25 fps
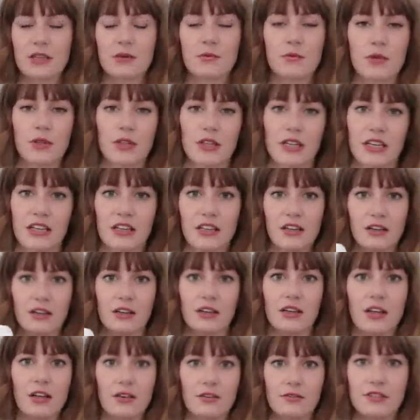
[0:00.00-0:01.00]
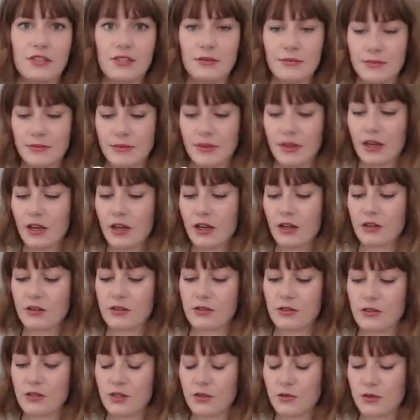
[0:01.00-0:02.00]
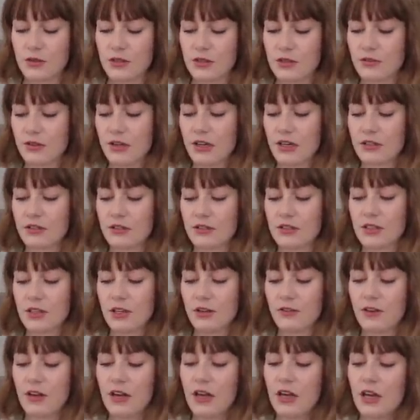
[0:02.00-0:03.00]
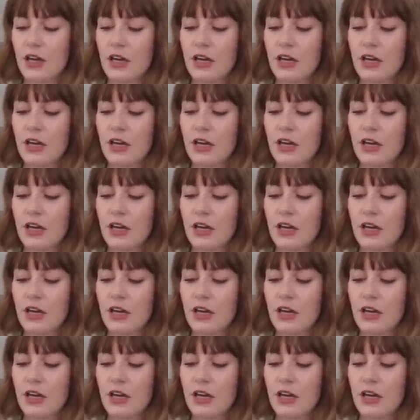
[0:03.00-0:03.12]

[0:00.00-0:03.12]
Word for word: I'd put like little gloves on her so she wouldn't scratch herself.